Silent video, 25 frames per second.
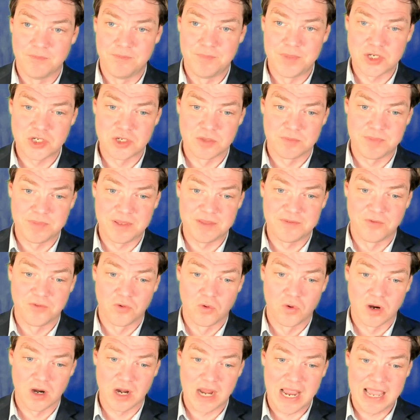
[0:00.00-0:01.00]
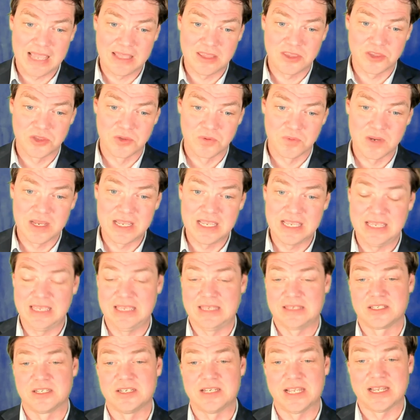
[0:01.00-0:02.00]
Bishop b4,
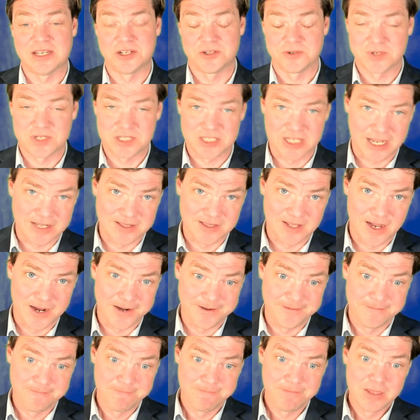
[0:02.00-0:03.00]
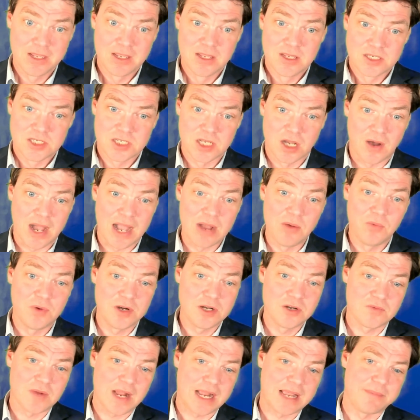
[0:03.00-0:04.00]
a3 is a dangerous sideline. So I
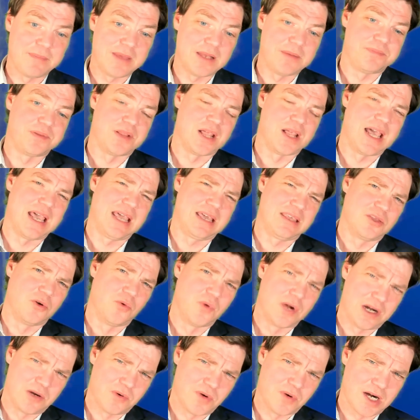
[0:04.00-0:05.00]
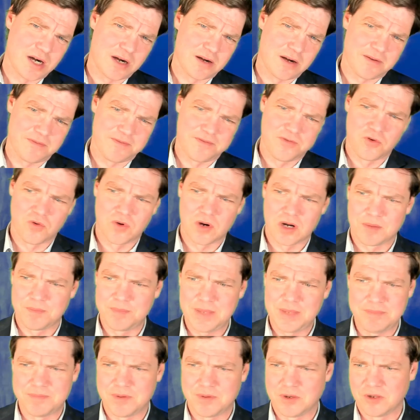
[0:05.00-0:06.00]
wouldn't recommend playing the winnower for
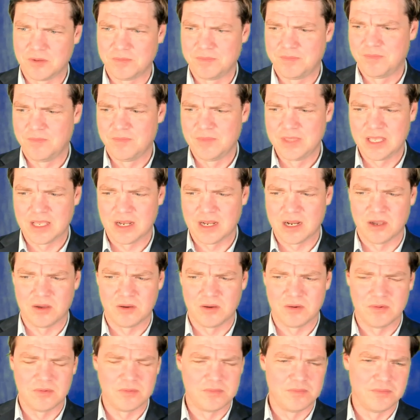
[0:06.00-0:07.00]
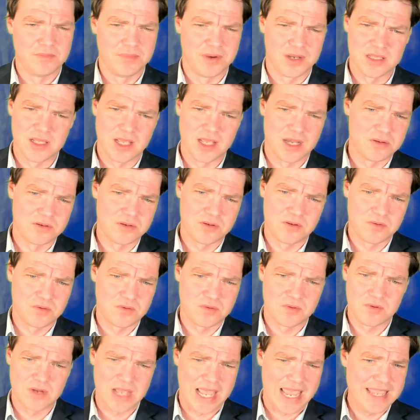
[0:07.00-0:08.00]
people, you know, below
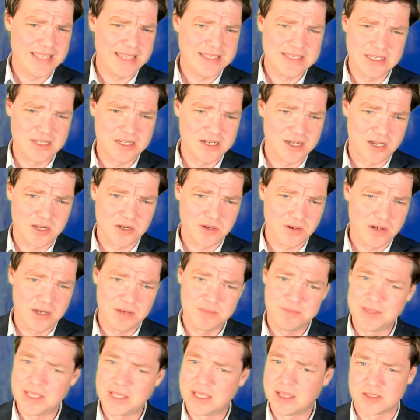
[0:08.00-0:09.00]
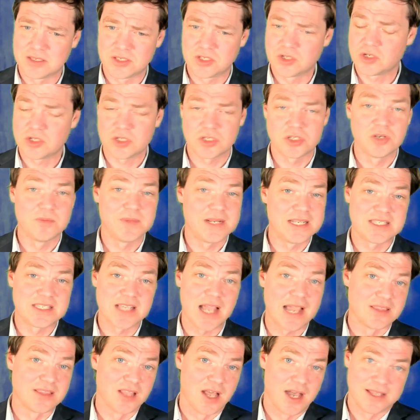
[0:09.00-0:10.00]
1800, because there's just too many
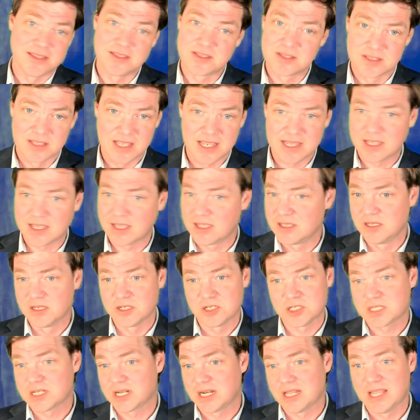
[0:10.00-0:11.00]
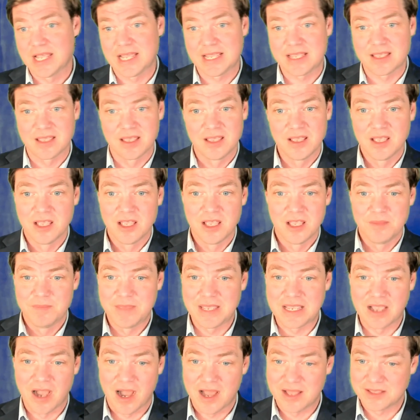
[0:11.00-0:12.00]
sidelines. Like, and you're just gonna like
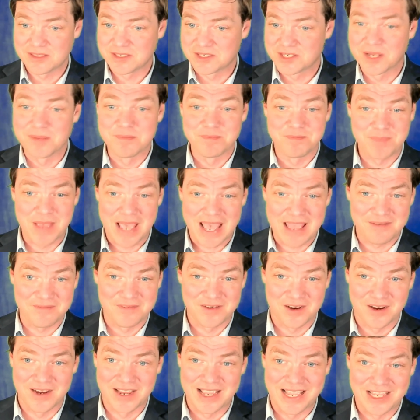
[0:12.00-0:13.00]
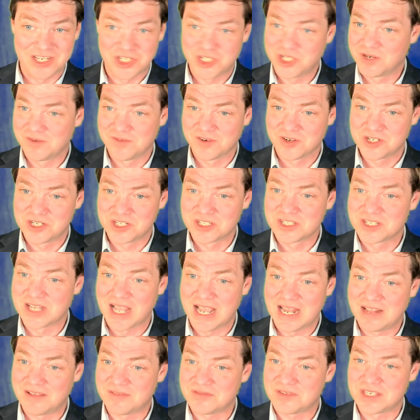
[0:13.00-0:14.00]
be caught in some pet variation versus
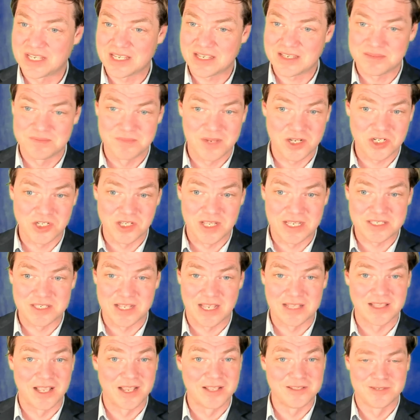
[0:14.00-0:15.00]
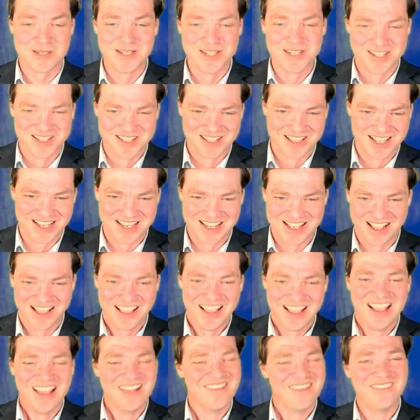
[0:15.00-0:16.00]
knight f6, much less sidelines. Like,
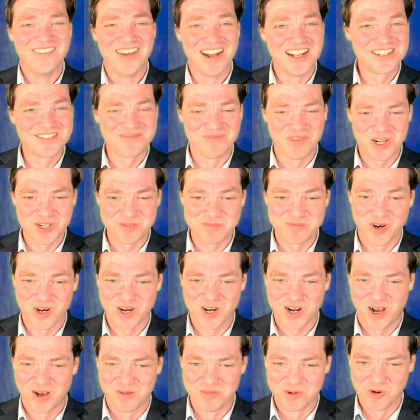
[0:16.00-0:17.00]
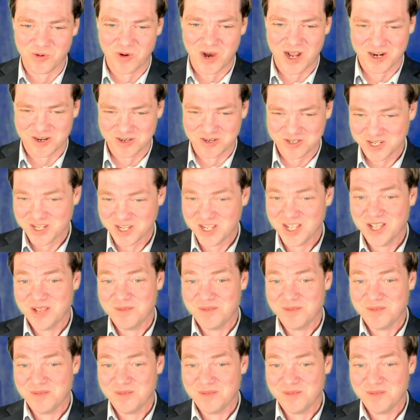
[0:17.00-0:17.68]
much more calmer waters.